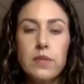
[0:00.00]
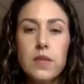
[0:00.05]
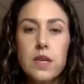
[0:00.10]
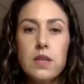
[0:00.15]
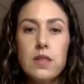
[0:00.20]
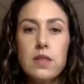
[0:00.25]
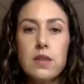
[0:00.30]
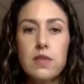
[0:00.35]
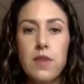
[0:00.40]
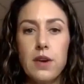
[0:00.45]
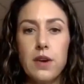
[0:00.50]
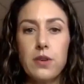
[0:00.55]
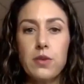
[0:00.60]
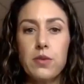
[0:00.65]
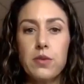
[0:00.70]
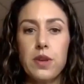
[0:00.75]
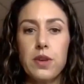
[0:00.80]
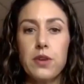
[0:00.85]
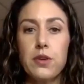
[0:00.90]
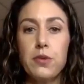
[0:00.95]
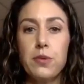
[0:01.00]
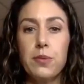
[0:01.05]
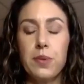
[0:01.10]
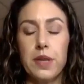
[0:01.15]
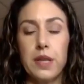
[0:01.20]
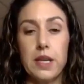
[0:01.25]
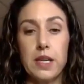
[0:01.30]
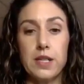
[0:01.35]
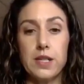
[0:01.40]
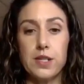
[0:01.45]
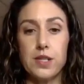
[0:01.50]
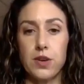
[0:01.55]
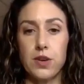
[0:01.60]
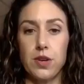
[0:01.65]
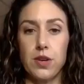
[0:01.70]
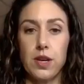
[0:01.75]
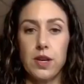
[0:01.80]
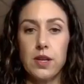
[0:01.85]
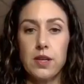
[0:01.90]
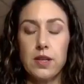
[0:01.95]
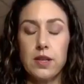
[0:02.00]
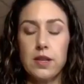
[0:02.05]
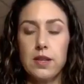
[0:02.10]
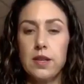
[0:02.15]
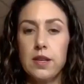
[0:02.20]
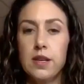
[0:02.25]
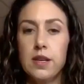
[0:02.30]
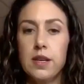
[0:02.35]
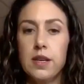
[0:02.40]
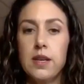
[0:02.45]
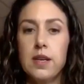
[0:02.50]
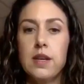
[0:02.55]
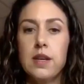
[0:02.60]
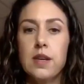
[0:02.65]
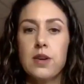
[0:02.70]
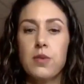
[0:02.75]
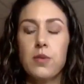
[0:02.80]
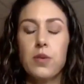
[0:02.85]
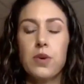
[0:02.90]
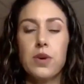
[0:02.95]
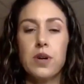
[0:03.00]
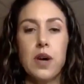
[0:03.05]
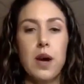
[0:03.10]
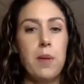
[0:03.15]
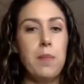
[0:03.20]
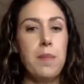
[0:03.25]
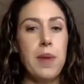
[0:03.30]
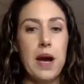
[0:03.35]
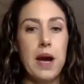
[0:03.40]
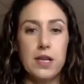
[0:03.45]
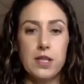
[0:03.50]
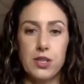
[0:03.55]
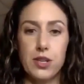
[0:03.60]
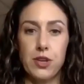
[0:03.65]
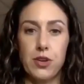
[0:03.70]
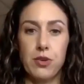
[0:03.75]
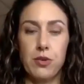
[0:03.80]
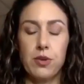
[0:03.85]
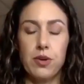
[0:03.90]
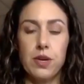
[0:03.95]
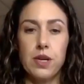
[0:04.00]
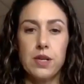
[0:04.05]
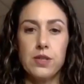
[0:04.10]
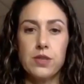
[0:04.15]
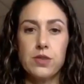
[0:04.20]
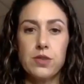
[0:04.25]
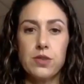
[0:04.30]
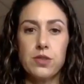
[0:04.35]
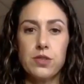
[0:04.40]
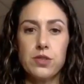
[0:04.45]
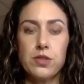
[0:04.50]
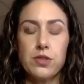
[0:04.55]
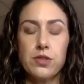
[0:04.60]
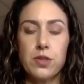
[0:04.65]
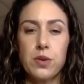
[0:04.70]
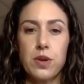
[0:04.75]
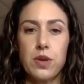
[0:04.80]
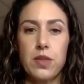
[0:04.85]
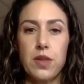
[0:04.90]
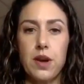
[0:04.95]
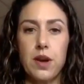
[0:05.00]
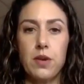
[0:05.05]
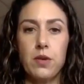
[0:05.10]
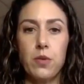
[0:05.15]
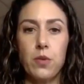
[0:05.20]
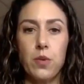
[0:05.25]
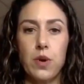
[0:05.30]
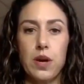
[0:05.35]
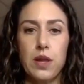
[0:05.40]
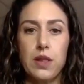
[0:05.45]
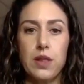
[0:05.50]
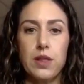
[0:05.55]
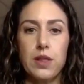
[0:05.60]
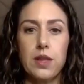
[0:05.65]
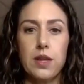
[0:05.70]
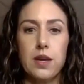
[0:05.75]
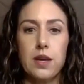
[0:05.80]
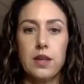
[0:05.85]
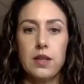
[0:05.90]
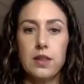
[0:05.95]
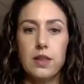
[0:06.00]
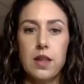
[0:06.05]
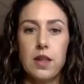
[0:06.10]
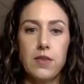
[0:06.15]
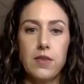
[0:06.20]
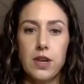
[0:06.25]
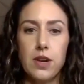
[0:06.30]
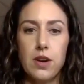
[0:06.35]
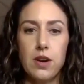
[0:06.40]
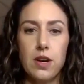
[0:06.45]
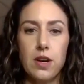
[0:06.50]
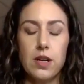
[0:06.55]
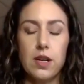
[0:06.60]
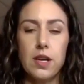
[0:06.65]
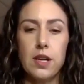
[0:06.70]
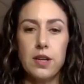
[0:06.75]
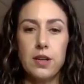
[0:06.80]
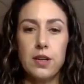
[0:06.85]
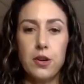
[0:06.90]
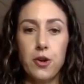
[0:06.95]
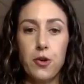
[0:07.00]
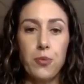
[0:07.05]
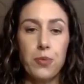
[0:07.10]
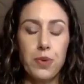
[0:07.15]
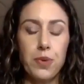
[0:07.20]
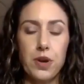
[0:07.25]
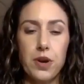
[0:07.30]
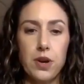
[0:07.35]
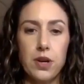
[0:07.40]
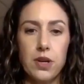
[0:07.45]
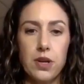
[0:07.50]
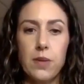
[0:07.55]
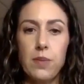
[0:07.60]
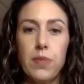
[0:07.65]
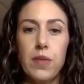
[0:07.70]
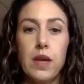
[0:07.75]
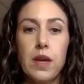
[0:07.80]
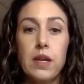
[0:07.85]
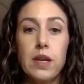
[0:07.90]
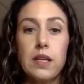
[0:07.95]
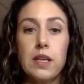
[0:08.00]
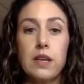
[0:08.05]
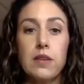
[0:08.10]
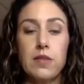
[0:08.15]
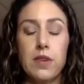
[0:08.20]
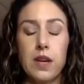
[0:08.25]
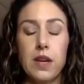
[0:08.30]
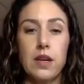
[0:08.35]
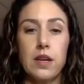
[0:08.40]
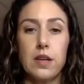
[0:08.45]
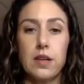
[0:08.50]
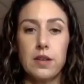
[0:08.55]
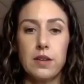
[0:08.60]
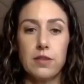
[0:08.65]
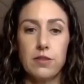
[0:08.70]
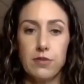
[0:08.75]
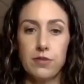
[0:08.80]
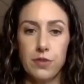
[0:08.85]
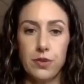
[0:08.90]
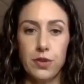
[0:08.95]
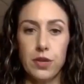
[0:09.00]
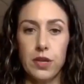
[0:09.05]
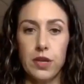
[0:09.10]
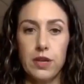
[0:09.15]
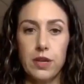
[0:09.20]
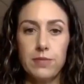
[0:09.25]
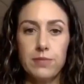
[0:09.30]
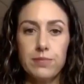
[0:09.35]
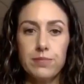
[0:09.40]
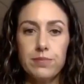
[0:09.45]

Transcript: And the value that you place on it will come back to you as long as you're doing that with a loving heart and an open heart and giving fully.